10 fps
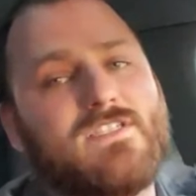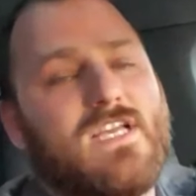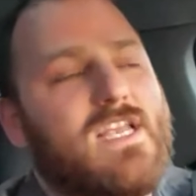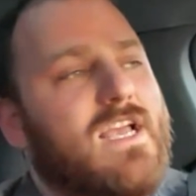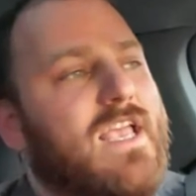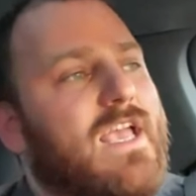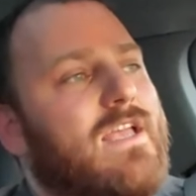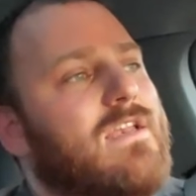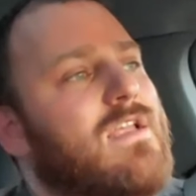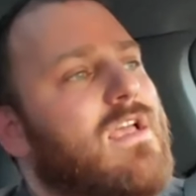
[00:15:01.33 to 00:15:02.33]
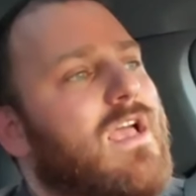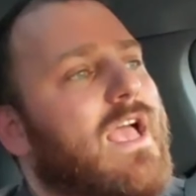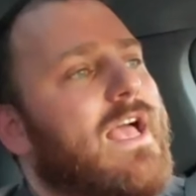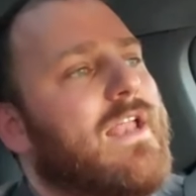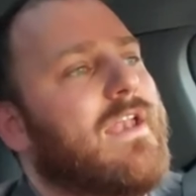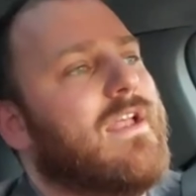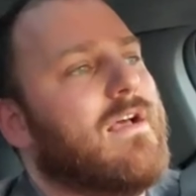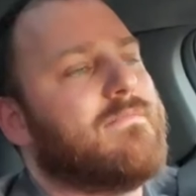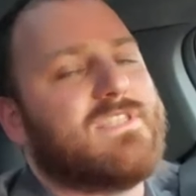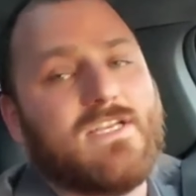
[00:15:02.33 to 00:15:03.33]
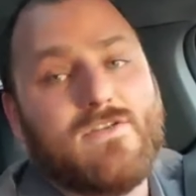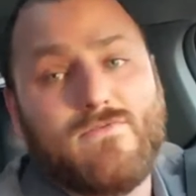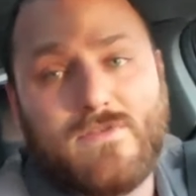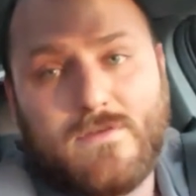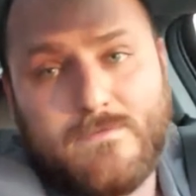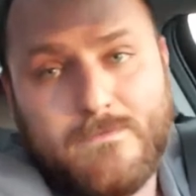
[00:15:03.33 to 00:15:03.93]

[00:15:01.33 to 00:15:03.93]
to seeing you again, and stay tuned.